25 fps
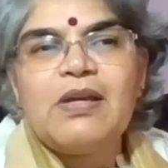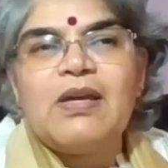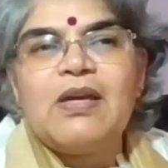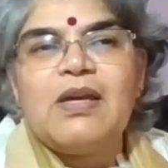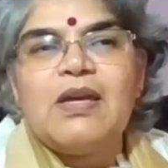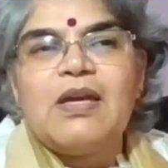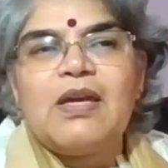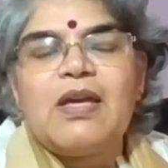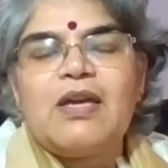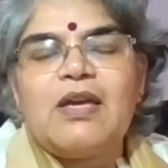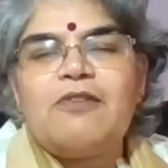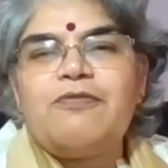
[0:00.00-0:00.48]

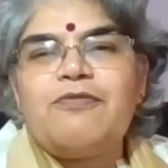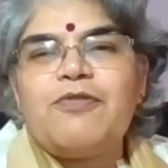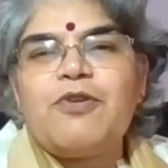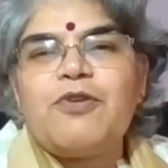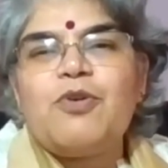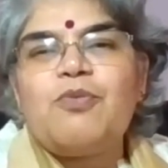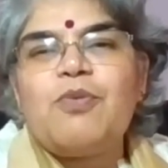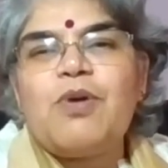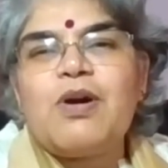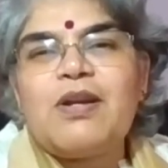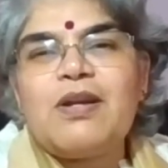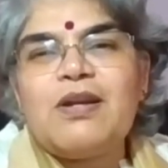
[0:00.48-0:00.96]
if you
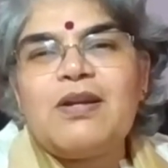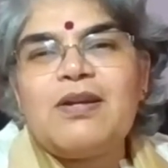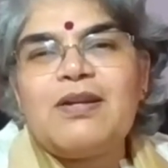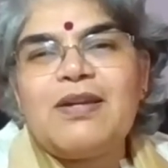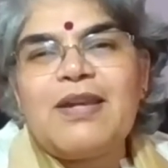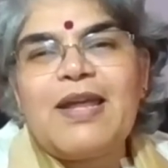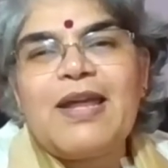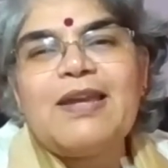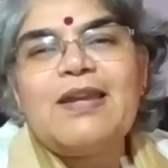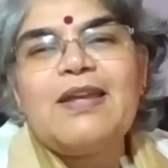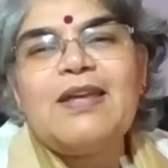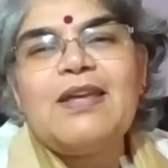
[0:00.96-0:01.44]
were in
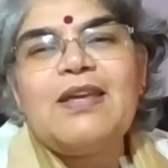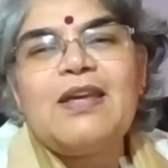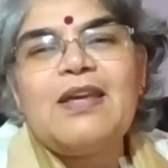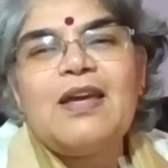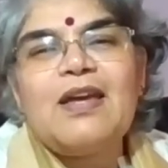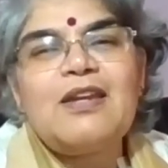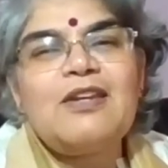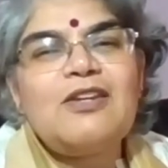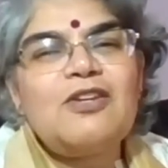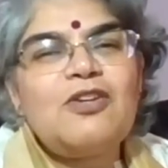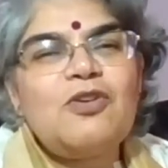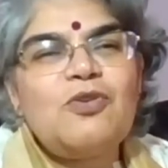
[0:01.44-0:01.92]
Delhi
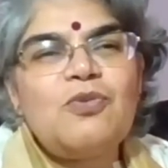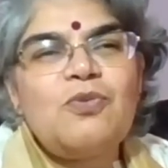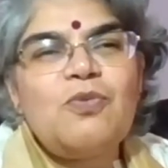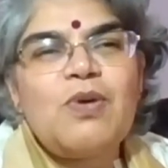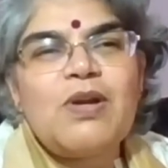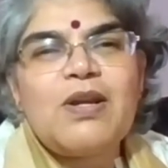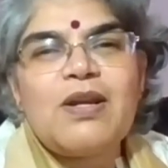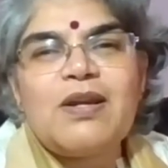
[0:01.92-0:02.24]
and you were